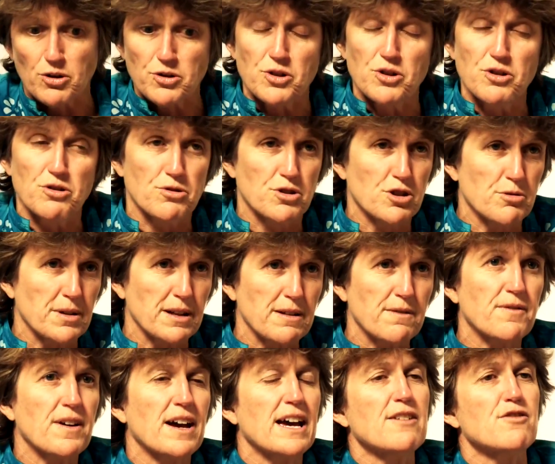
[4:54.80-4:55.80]
do you too many
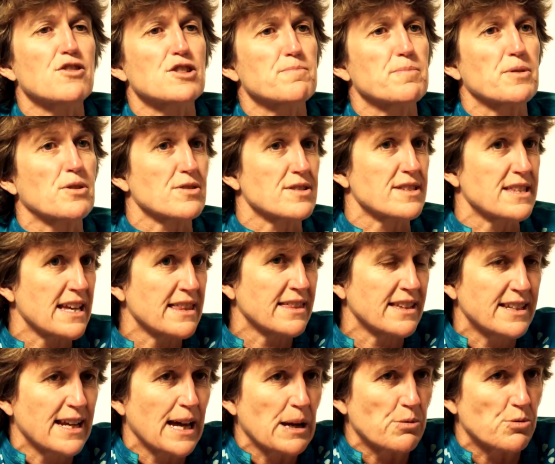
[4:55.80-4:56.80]
favours, because then the
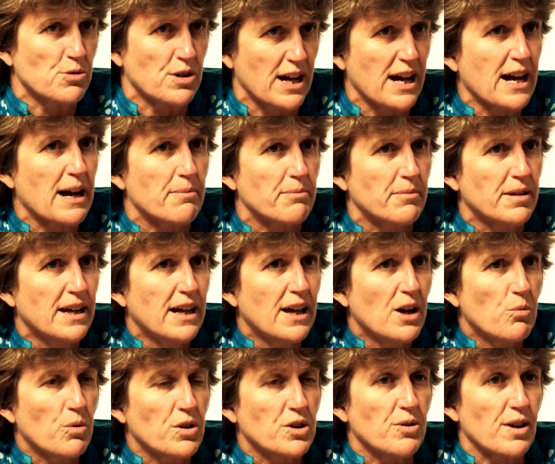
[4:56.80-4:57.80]
day will come
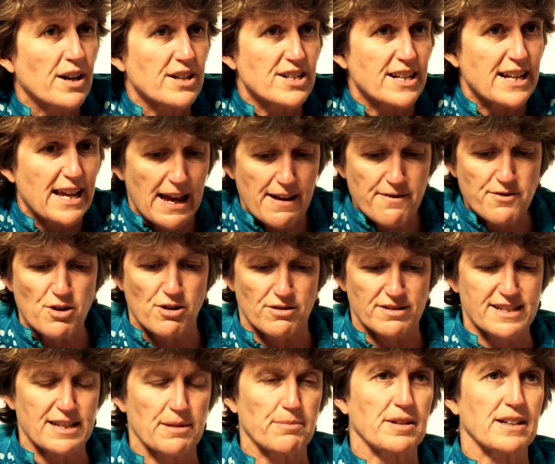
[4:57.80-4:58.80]
when you actually have got
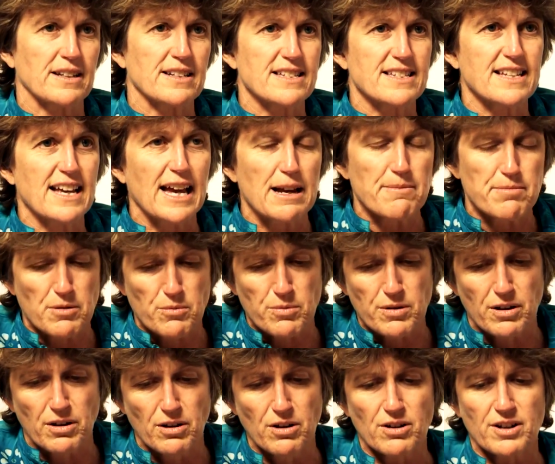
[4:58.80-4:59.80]
something to say, but we'll
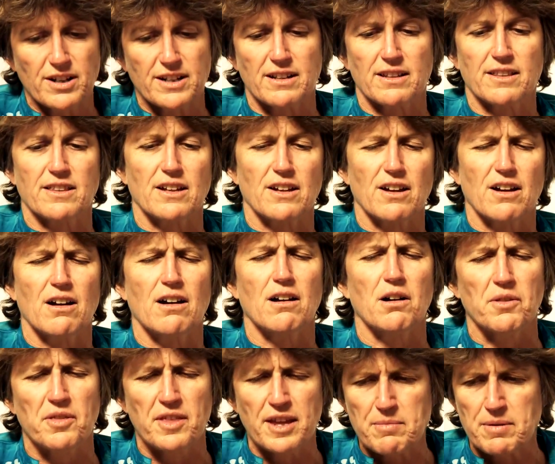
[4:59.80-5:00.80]
look at it and think, oh,
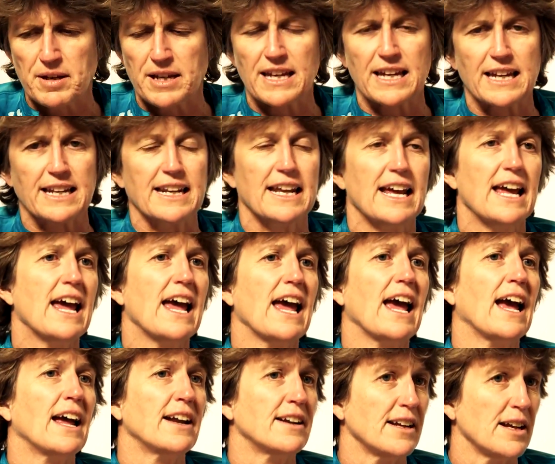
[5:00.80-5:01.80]
them again,
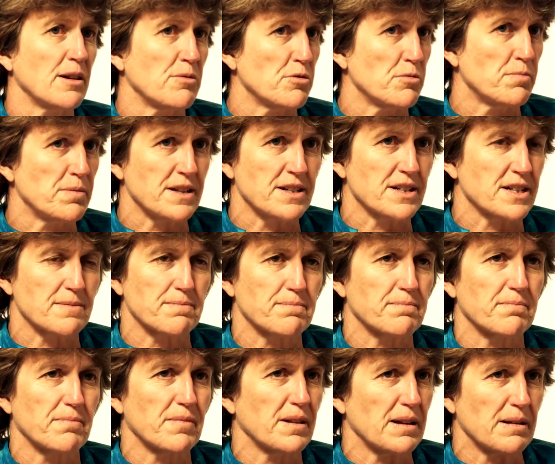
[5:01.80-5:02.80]
and it will be just
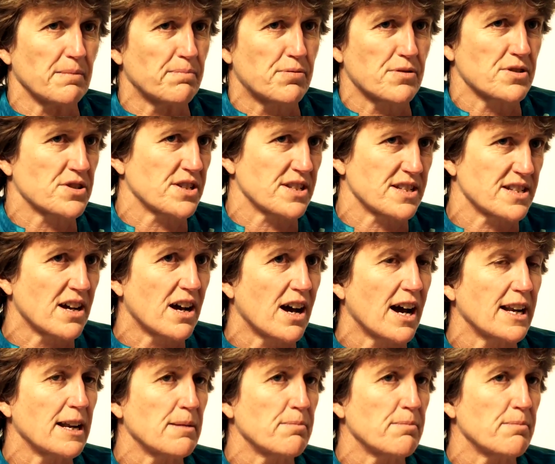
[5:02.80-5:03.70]
pushed aside and